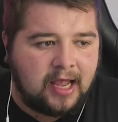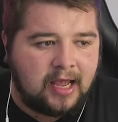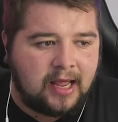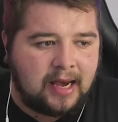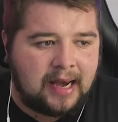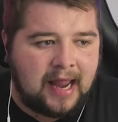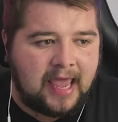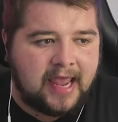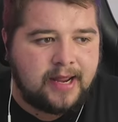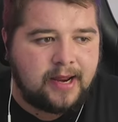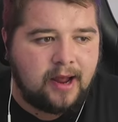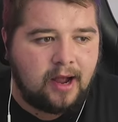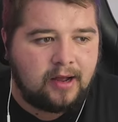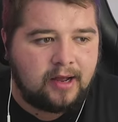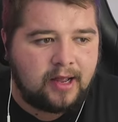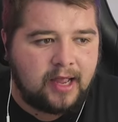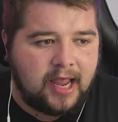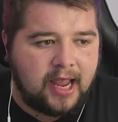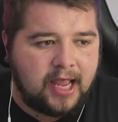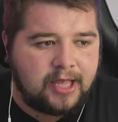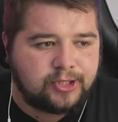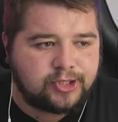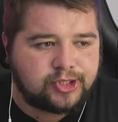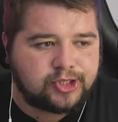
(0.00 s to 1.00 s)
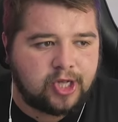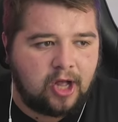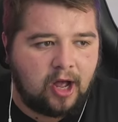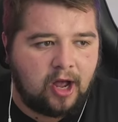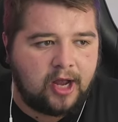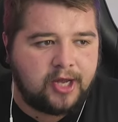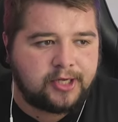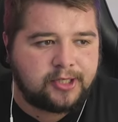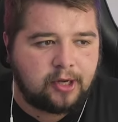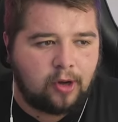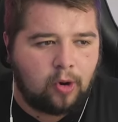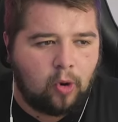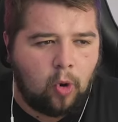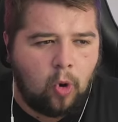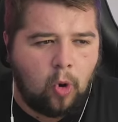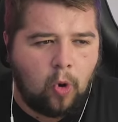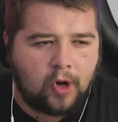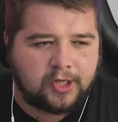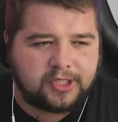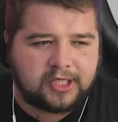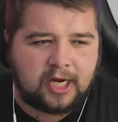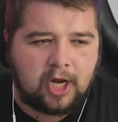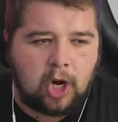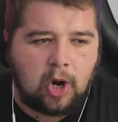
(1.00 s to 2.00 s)
Lena inside, or
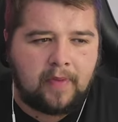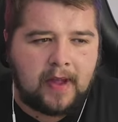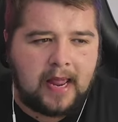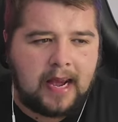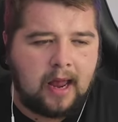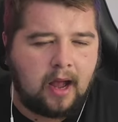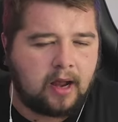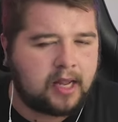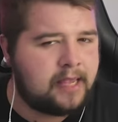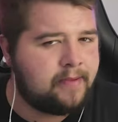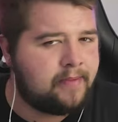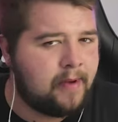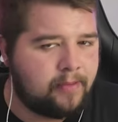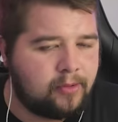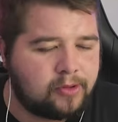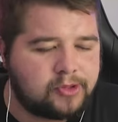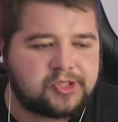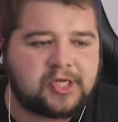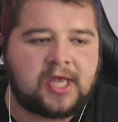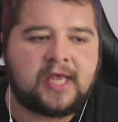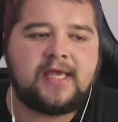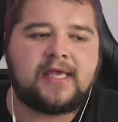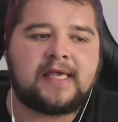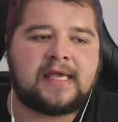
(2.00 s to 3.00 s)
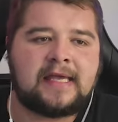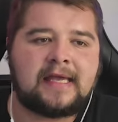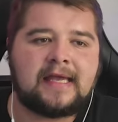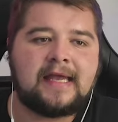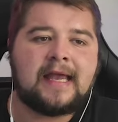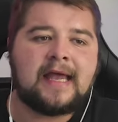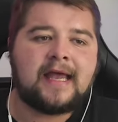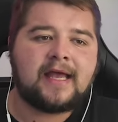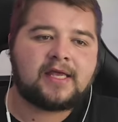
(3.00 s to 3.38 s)
it's a little bit lucky, but we'll take it.